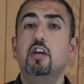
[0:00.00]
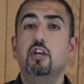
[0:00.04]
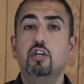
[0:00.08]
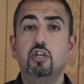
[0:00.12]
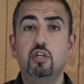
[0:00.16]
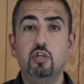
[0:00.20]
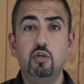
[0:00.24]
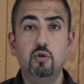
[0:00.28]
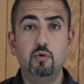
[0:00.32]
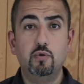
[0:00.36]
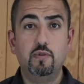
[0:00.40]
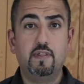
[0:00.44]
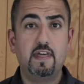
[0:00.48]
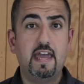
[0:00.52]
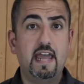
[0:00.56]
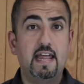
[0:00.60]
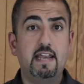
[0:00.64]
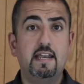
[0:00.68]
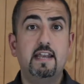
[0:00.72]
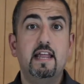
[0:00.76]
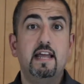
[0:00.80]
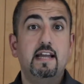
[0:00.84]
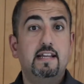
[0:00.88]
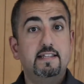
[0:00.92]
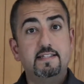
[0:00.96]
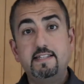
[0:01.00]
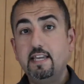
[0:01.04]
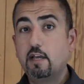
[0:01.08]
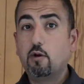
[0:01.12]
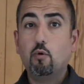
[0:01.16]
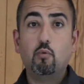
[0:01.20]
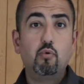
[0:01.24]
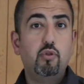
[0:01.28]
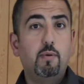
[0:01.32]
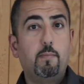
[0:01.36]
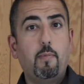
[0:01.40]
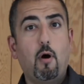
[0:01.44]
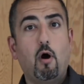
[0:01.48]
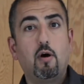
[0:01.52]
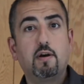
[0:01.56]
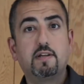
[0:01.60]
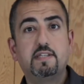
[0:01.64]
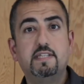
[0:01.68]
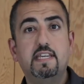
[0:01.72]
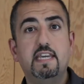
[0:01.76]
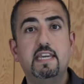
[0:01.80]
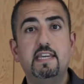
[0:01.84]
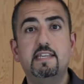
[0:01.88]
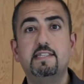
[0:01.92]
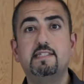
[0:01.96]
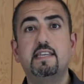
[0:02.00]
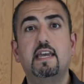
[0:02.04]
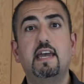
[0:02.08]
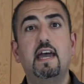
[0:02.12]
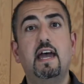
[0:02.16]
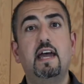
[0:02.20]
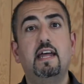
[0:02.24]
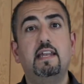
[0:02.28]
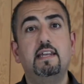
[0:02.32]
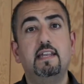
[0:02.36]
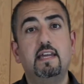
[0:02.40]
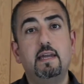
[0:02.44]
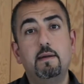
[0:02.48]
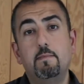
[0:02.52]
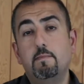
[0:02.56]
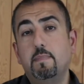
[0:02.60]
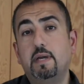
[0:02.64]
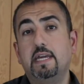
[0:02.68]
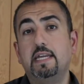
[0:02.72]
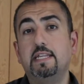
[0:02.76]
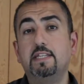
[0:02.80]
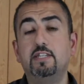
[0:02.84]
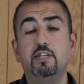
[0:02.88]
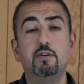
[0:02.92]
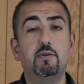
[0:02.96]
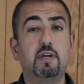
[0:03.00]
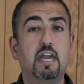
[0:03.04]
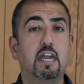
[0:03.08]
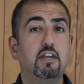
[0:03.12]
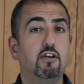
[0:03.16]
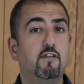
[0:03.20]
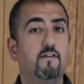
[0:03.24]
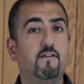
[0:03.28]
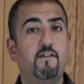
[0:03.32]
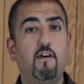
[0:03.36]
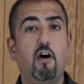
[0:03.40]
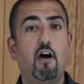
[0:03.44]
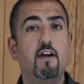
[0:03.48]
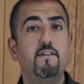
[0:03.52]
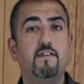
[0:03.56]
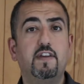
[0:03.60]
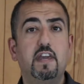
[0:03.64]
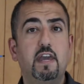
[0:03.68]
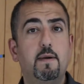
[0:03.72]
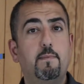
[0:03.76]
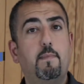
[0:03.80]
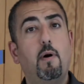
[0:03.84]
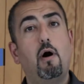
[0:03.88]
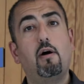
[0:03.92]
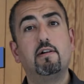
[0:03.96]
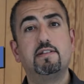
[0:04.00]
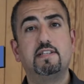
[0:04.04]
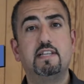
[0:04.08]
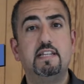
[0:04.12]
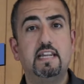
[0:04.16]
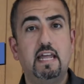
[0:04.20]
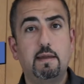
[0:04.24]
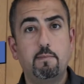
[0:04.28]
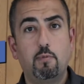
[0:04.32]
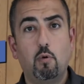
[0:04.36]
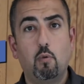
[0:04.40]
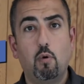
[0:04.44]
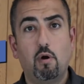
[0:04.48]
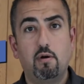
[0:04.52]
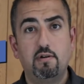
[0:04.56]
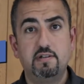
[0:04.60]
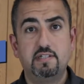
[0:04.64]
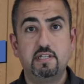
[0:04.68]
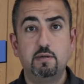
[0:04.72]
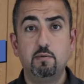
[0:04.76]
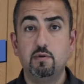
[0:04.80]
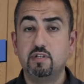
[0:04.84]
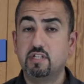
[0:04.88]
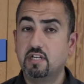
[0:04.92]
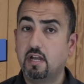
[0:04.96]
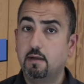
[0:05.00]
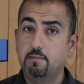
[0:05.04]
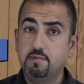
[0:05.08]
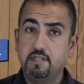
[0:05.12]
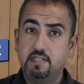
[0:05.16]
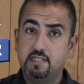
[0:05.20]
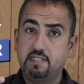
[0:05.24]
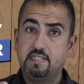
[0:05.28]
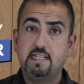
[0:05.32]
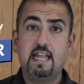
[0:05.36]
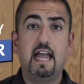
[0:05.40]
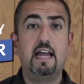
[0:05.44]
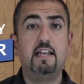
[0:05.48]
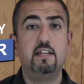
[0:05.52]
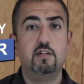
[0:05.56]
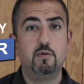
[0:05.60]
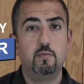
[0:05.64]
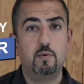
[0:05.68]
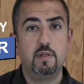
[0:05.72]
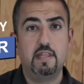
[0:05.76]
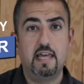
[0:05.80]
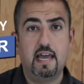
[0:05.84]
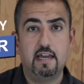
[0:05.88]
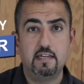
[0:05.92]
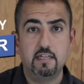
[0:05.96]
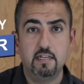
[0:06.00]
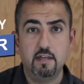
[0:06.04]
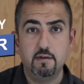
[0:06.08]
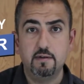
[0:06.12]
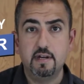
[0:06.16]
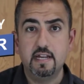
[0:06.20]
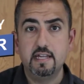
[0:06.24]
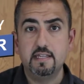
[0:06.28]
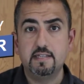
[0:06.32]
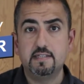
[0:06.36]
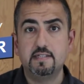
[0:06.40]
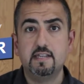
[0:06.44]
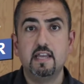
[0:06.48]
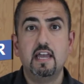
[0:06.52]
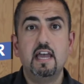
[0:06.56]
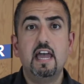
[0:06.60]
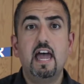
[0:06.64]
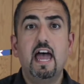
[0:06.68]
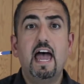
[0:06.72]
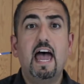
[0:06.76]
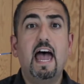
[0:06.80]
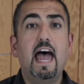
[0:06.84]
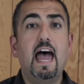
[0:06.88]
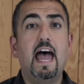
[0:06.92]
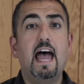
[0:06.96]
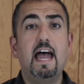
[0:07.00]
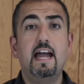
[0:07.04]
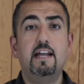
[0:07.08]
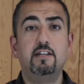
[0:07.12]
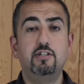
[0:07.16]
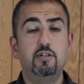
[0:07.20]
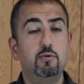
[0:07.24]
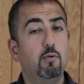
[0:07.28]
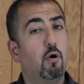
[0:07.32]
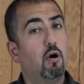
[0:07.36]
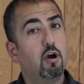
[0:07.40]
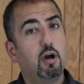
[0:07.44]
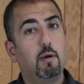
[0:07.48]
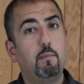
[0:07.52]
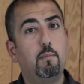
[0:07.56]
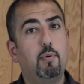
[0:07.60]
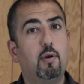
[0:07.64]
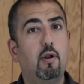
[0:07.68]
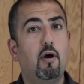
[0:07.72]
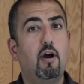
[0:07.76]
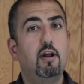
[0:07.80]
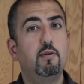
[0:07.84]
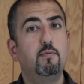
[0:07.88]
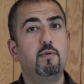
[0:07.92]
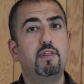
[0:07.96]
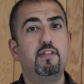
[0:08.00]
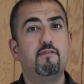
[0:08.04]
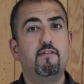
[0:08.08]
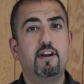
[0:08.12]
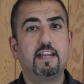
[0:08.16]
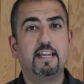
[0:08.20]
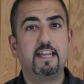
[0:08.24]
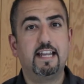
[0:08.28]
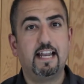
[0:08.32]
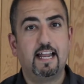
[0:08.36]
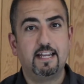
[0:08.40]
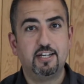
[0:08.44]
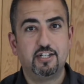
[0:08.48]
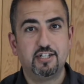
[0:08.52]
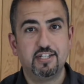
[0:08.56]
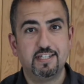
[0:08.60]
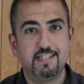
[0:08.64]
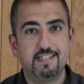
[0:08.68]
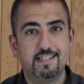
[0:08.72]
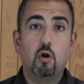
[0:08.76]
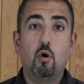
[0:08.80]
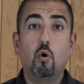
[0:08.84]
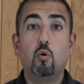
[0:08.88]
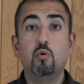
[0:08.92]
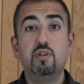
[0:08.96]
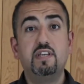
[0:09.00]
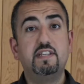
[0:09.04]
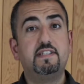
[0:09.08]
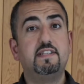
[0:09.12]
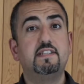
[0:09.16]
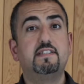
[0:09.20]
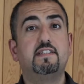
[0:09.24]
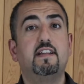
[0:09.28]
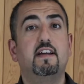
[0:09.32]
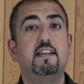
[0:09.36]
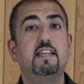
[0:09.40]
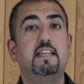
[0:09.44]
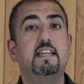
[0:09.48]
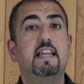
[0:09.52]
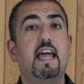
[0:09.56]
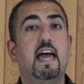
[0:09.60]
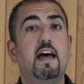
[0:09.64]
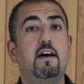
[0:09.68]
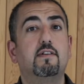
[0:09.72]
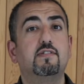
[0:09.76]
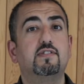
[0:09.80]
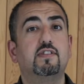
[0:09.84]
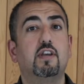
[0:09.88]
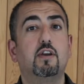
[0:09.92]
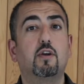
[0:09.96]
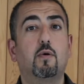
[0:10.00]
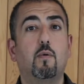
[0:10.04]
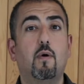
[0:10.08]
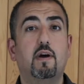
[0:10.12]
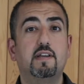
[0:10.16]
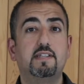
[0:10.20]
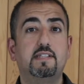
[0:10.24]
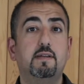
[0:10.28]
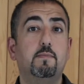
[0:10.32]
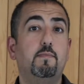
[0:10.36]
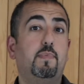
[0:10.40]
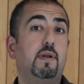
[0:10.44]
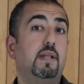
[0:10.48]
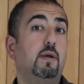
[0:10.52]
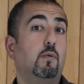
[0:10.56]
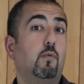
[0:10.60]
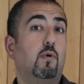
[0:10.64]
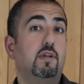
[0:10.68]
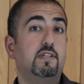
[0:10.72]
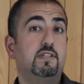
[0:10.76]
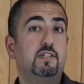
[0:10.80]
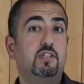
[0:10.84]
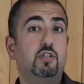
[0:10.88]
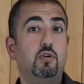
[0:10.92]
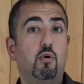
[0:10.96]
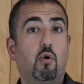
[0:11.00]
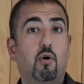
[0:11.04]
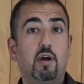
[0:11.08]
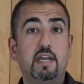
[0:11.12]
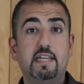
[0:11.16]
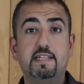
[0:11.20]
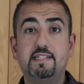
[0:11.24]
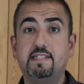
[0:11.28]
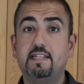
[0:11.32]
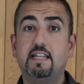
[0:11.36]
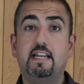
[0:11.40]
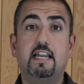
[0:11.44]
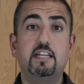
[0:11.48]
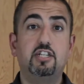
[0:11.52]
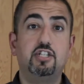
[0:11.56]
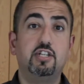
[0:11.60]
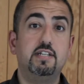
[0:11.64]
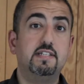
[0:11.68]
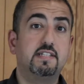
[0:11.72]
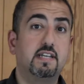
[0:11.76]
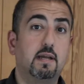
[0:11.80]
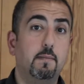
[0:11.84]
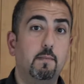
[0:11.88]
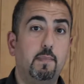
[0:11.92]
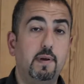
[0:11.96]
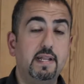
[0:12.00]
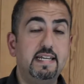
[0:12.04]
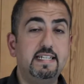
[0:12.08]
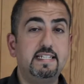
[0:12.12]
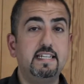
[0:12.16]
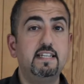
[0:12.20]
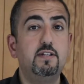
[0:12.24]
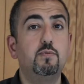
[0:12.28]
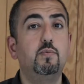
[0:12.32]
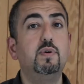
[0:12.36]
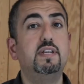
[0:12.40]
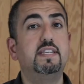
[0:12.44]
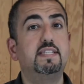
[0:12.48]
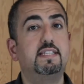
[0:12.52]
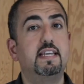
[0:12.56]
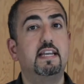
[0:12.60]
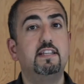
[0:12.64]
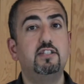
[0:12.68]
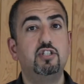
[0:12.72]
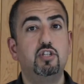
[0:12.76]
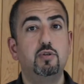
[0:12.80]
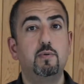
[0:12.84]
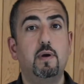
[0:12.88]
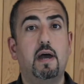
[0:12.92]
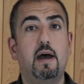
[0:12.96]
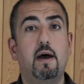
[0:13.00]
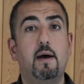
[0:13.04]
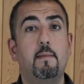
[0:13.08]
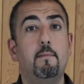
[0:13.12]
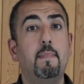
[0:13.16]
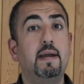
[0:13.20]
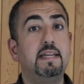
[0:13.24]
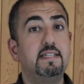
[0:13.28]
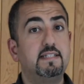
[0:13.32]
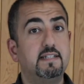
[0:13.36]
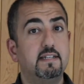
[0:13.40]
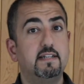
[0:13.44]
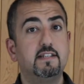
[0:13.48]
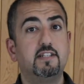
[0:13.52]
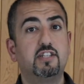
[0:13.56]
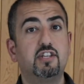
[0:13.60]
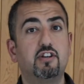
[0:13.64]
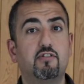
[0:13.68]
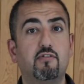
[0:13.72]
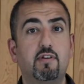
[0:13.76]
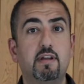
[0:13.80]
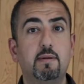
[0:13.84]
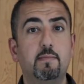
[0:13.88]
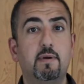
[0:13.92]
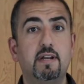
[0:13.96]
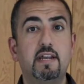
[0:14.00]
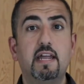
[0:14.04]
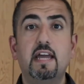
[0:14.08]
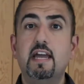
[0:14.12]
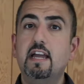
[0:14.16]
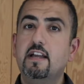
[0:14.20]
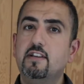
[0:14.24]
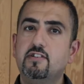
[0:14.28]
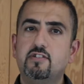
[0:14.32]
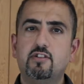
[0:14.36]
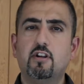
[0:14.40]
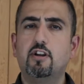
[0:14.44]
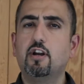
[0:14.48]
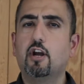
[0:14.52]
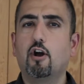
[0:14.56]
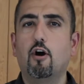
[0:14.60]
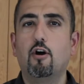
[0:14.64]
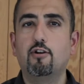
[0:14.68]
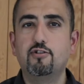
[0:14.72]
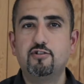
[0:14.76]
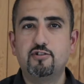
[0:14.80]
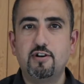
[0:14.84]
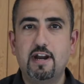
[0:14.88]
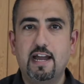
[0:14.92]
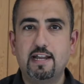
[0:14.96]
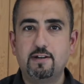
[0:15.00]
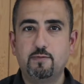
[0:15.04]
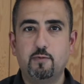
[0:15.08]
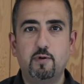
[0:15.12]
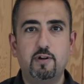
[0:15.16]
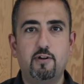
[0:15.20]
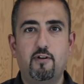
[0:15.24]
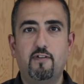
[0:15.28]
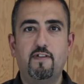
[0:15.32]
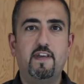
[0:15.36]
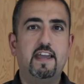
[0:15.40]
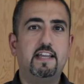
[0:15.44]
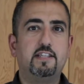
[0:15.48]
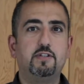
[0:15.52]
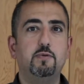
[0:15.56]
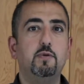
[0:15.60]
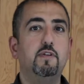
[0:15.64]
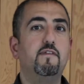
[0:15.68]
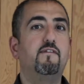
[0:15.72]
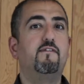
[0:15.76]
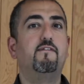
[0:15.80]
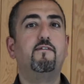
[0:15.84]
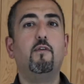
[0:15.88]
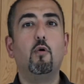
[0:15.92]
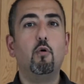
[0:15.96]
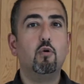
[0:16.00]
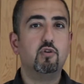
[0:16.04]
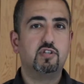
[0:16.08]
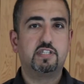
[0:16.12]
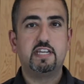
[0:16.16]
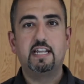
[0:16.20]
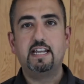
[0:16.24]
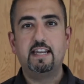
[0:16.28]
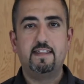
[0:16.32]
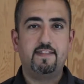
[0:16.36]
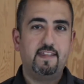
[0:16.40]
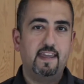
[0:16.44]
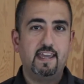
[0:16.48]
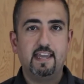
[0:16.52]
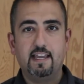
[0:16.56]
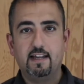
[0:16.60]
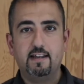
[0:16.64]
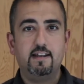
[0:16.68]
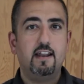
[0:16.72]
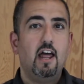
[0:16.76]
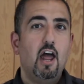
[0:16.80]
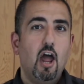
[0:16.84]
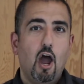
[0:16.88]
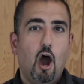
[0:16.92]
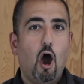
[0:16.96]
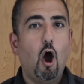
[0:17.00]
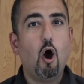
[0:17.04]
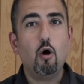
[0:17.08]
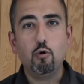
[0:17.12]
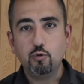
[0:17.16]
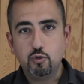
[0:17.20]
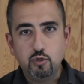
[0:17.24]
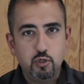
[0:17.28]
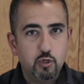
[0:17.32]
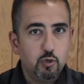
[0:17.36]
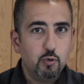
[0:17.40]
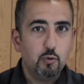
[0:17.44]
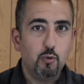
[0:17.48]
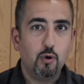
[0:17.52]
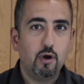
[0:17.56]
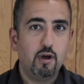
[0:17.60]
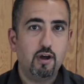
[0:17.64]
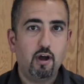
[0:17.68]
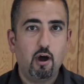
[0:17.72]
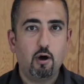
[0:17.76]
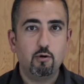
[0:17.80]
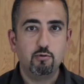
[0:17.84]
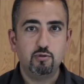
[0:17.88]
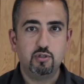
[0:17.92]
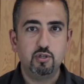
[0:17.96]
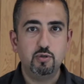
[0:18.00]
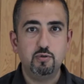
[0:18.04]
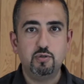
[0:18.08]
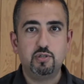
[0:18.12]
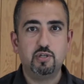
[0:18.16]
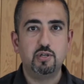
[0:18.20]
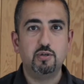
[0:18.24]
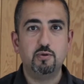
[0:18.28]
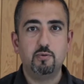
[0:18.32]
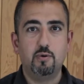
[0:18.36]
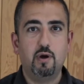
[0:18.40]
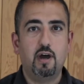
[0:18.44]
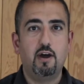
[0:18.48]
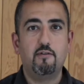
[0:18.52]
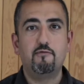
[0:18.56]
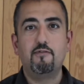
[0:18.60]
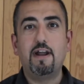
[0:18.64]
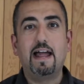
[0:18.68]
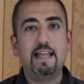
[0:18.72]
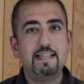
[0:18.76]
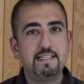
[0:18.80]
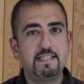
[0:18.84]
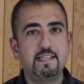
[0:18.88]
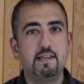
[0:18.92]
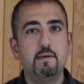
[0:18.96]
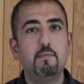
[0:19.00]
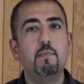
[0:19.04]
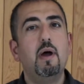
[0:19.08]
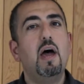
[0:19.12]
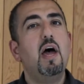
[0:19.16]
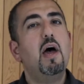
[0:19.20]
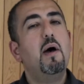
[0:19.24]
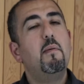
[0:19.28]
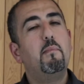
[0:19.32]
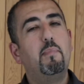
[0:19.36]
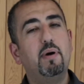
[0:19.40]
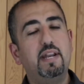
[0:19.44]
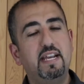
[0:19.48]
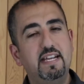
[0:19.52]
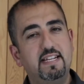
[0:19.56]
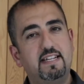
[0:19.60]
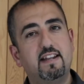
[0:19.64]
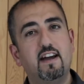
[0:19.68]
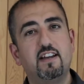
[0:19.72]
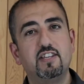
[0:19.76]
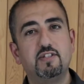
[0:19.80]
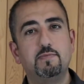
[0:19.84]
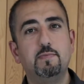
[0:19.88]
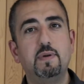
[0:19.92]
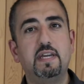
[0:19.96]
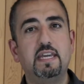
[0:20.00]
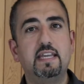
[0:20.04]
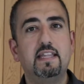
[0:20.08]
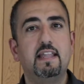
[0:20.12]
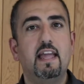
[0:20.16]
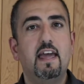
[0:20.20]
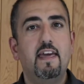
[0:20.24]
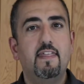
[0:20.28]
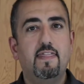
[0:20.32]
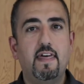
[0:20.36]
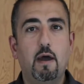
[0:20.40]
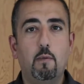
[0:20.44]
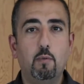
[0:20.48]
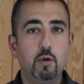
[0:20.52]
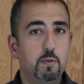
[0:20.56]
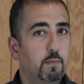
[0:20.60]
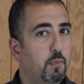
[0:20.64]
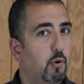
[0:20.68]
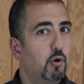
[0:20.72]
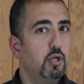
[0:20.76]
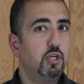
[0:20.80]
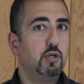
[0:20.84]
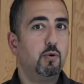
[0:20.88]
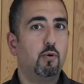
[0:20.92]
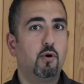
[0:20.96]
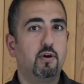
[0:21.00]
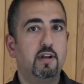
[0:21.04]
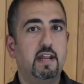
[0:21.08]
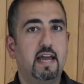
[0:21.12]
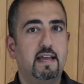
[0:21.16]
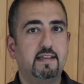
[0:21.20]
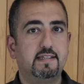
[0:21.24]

you then tick all the boxes, and it means you get your 5-year parts and labour warranty, which comes as standard with our units, and you are compliant with the regulations. All this is done in-house, so quite simply, once your installation is completed, we send you out a maintenance agreement. It's not a contract, we're not there to enforce anything and hold you to ransom, but it does mean that we put you on our